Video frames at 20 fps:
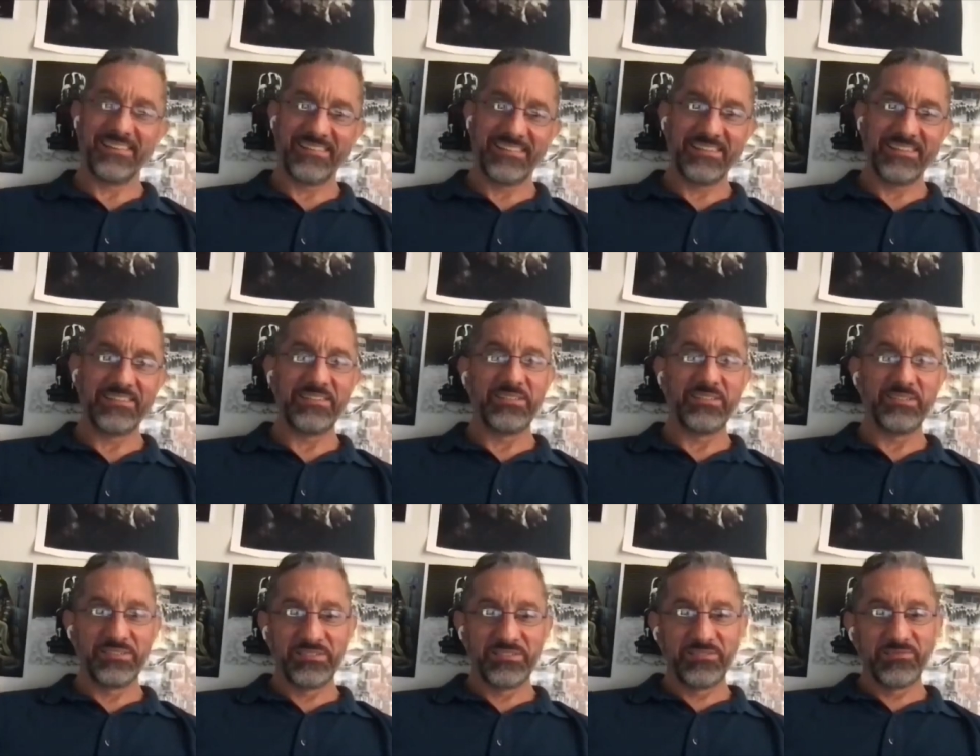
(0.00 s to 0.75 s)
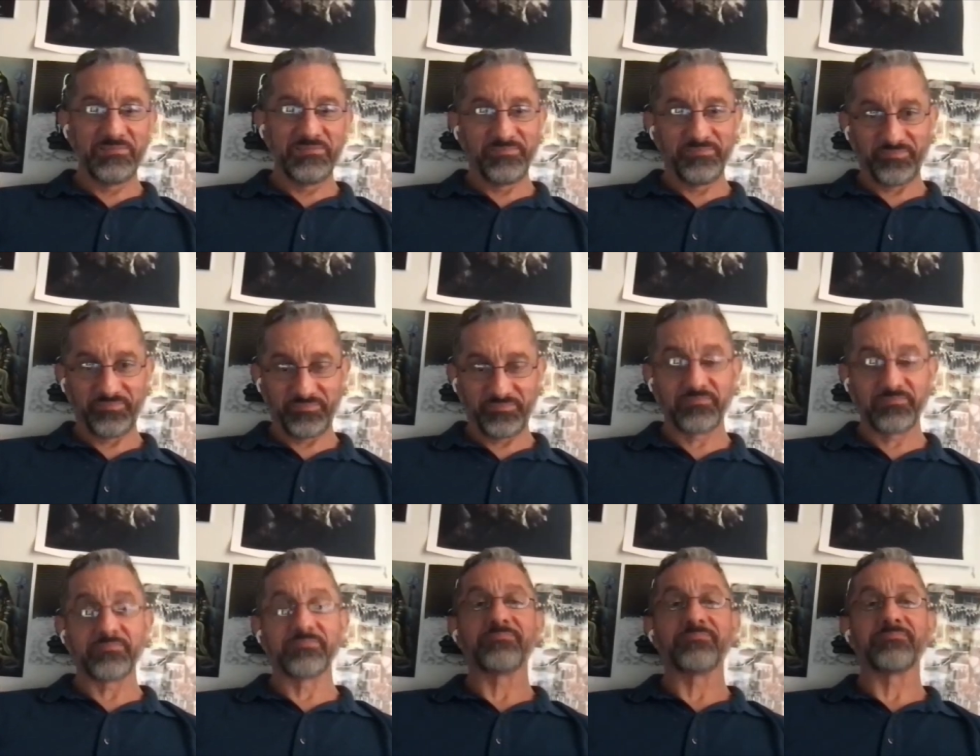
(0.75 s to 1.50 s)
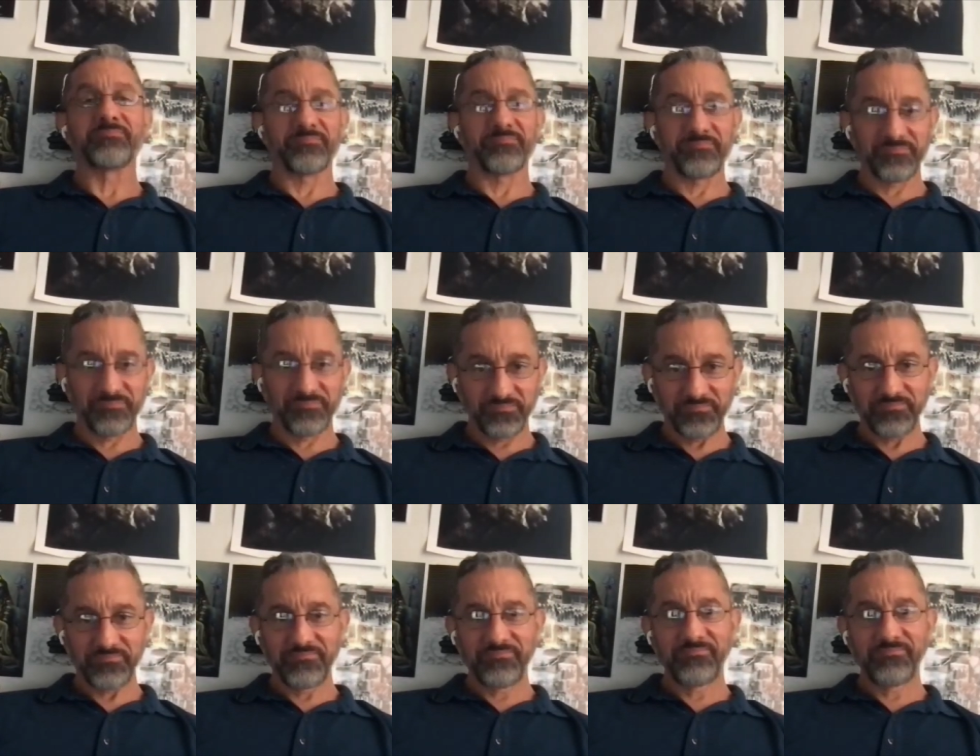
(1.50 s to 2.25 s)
Healthier. You know, kids want to be